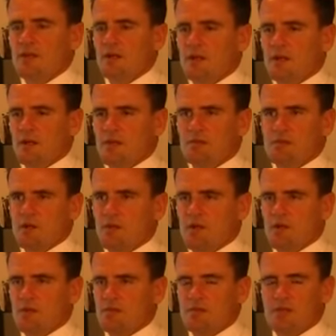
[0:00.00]
I
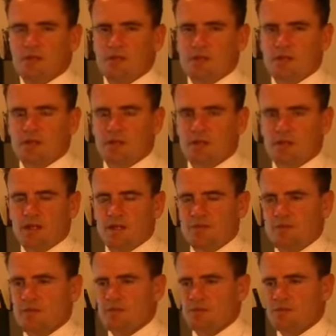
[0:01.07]
hopefully have
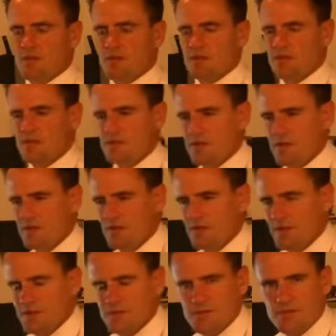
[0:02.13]
demonstrated the
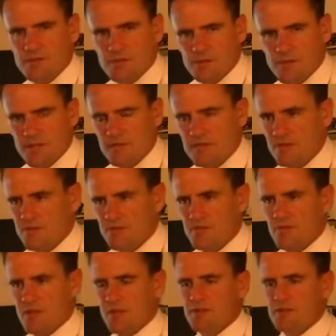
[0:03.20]
insecure nature of
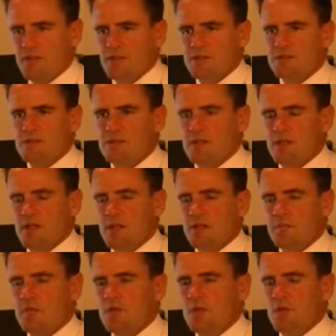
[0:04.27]
plain text
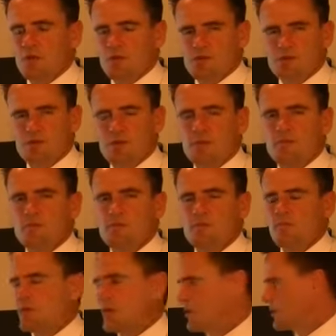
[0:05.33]
or decipherable
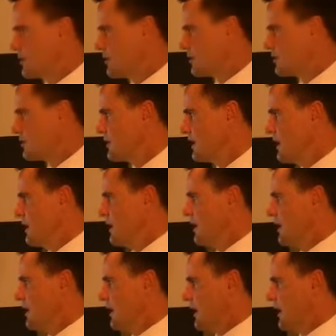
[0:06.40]
protocols.
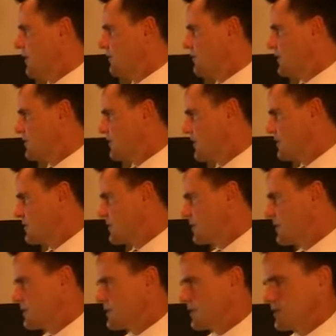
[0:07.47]
The
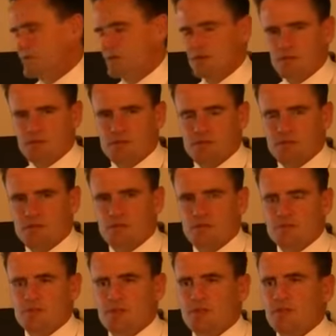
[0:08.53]
transmission of sensitive
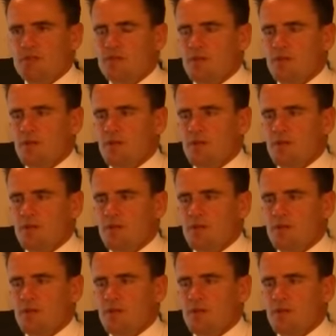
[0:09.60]
content